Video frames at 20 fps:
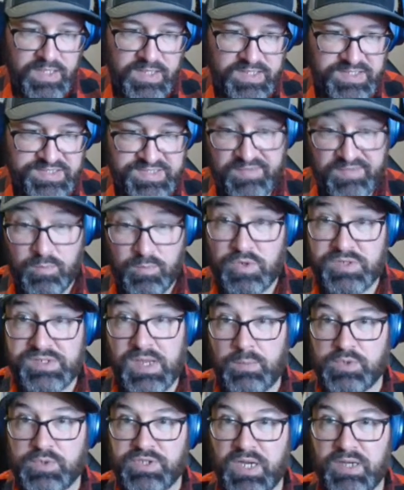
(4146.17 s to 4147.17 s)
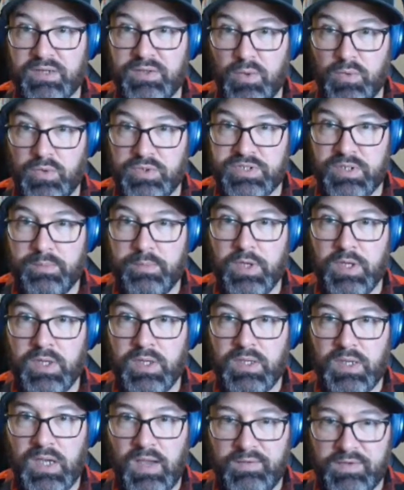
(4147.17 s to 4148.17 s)
7% projected ownership.
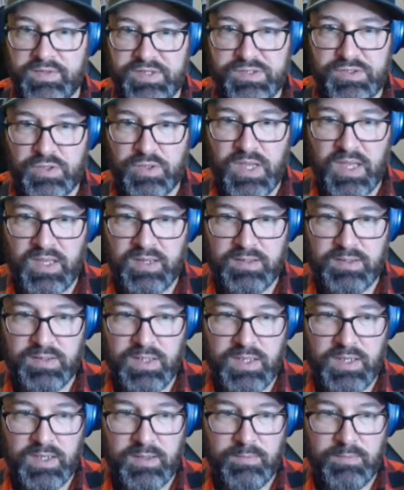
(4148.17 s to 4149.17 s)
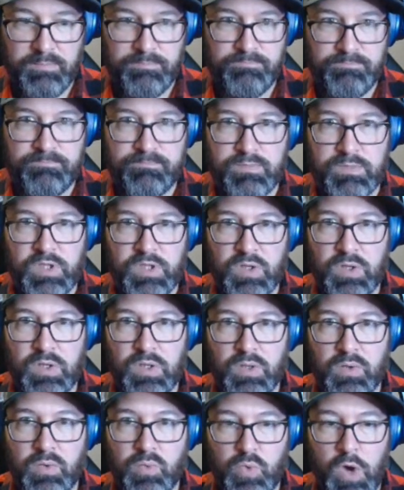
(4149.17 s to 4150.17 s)
If you just look at
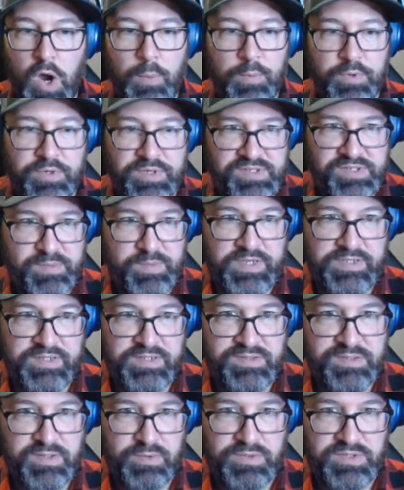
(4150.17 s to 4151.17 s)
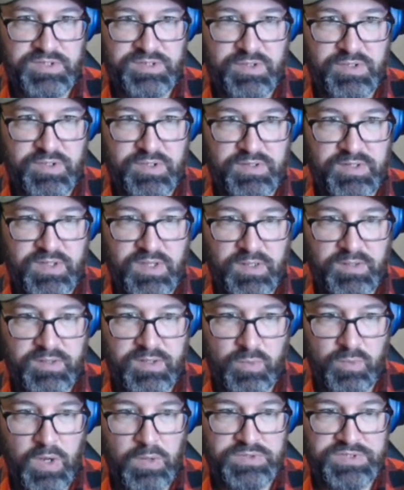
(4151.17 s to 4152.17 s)
route participation, so just look at
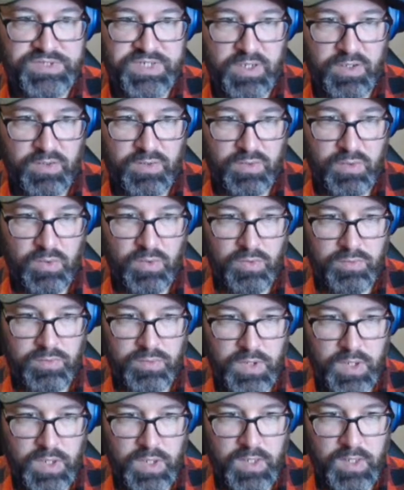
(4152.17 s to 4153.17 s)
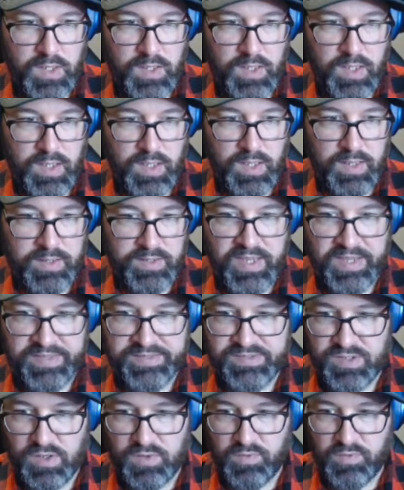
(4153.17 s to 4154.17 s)
the route share, Cade
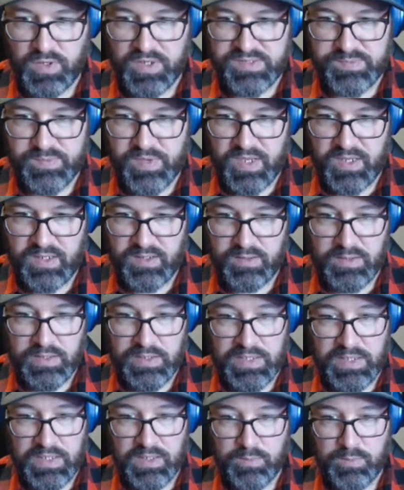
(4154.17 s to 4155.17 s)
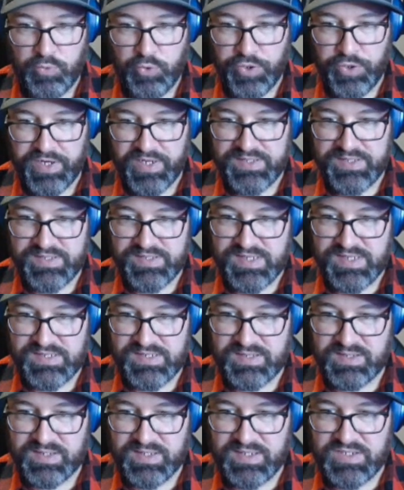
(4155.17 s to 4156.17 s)
Stover has been pretty
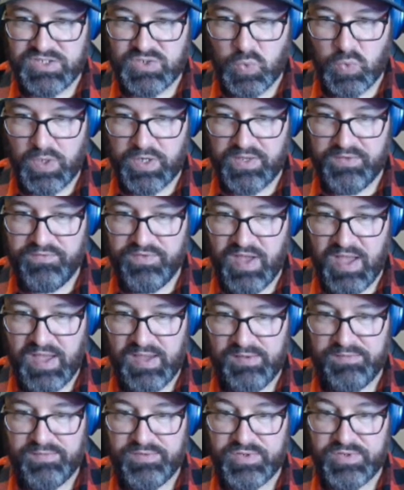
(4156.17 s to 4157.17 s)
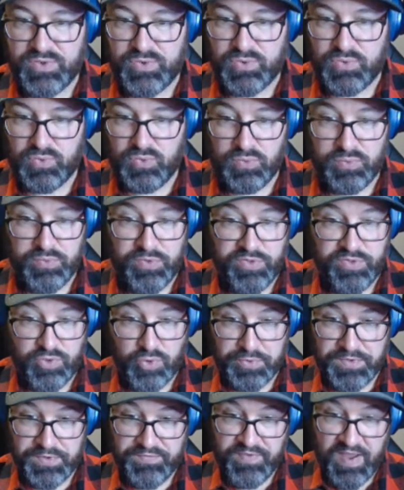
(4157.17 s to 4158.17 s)
consistently 25 to
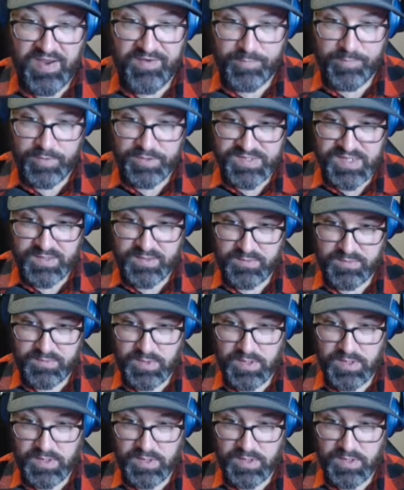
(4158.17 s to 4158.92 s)
35%